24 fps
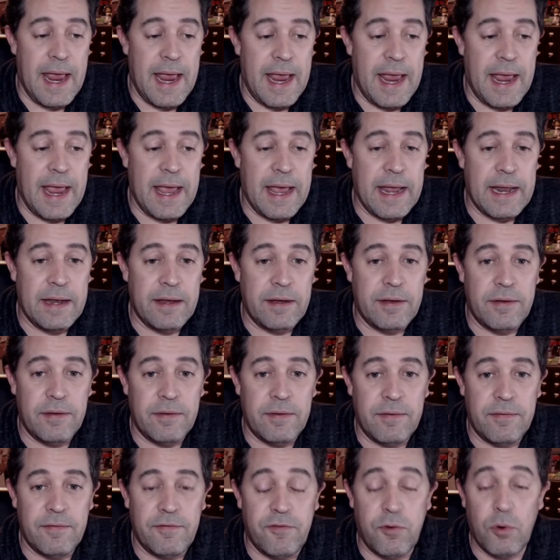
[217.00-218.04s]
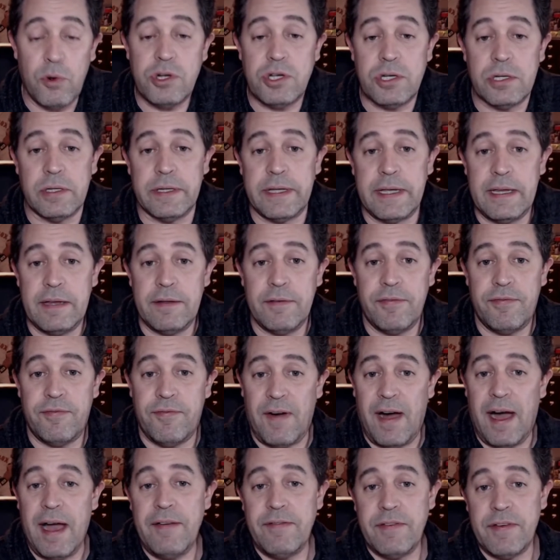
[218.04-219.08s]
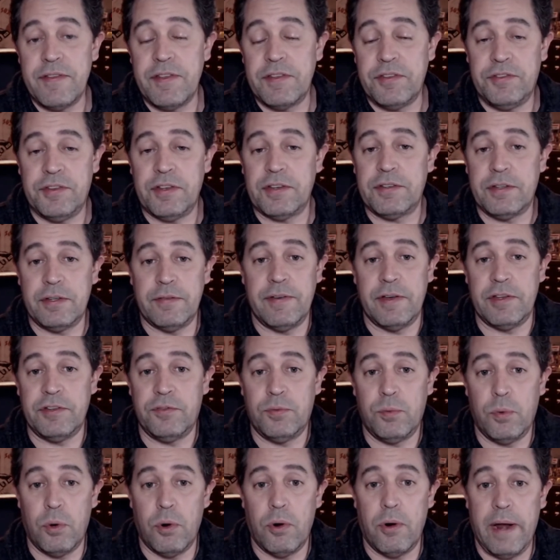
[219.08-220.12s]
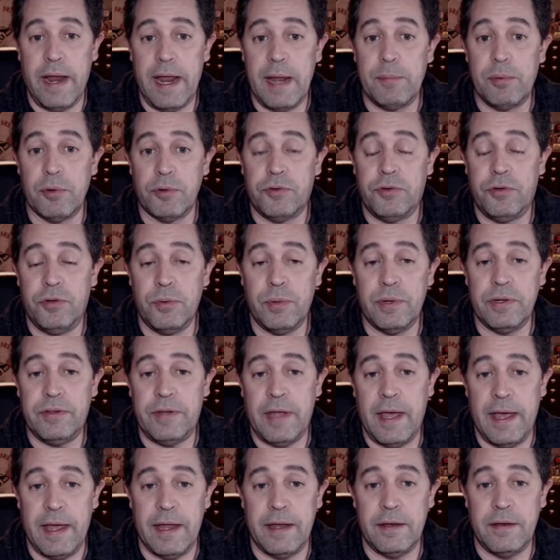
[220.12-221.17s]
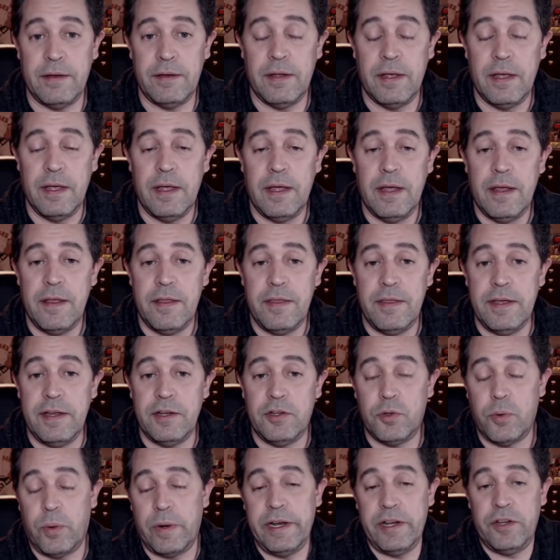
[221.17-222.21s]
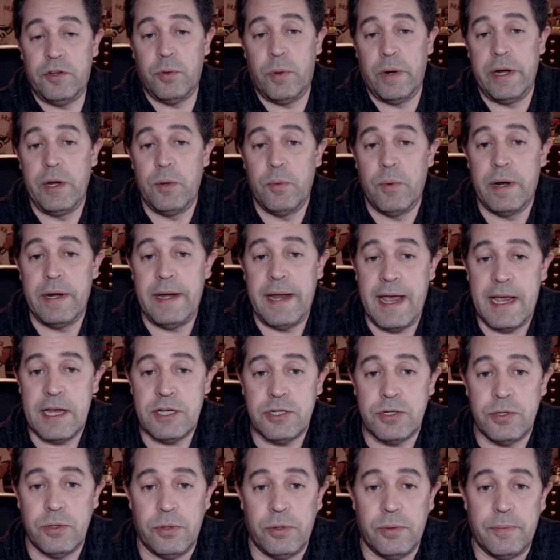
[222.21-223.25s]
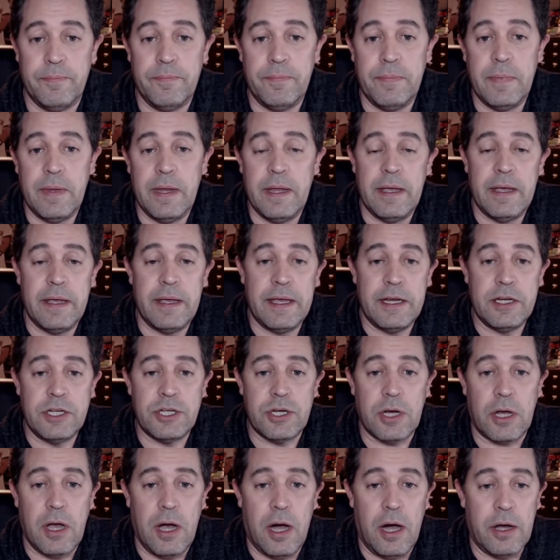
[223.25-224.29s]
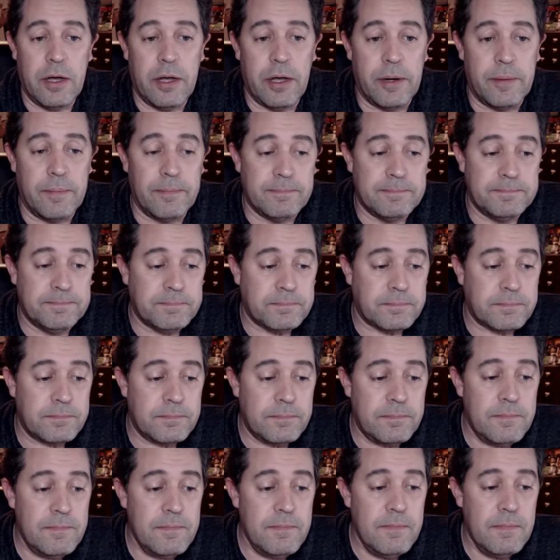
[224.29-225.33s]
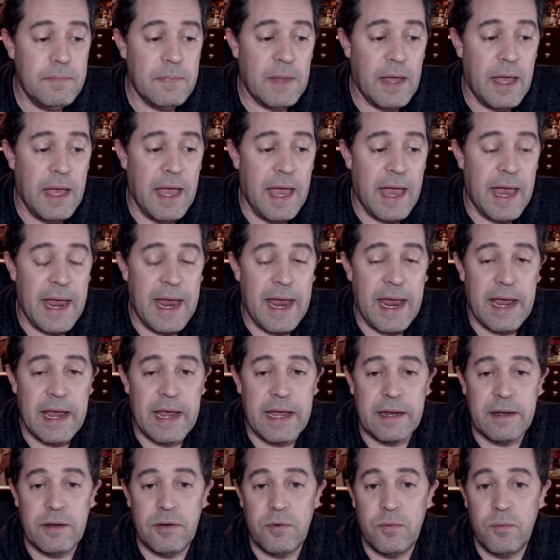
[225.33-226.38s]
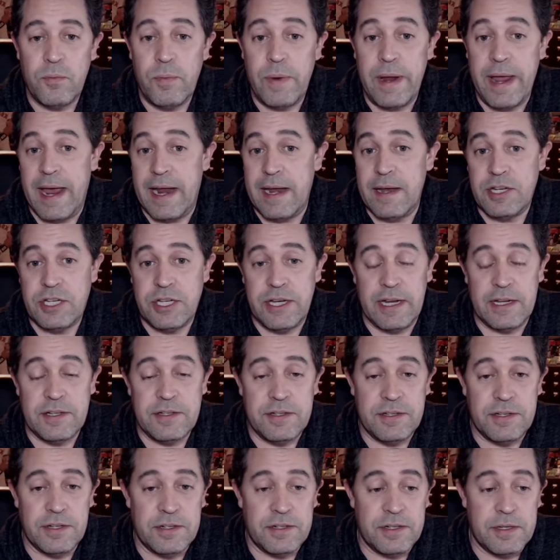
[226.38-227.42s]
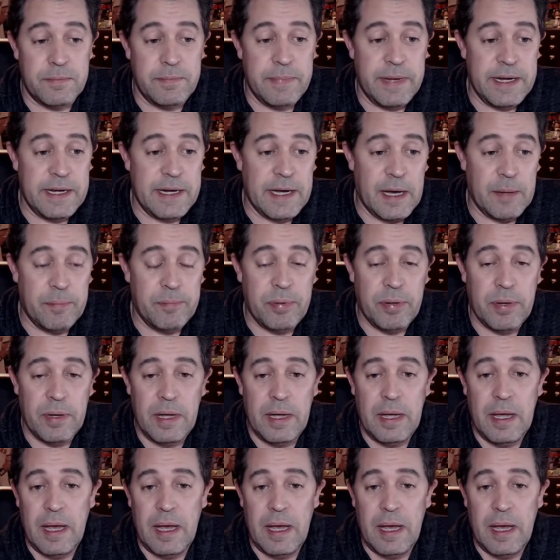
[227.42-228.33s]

And fortunately, 5 of the 6 of us were able to attend the 2021 National in Chicago. And we had a chance to meet up.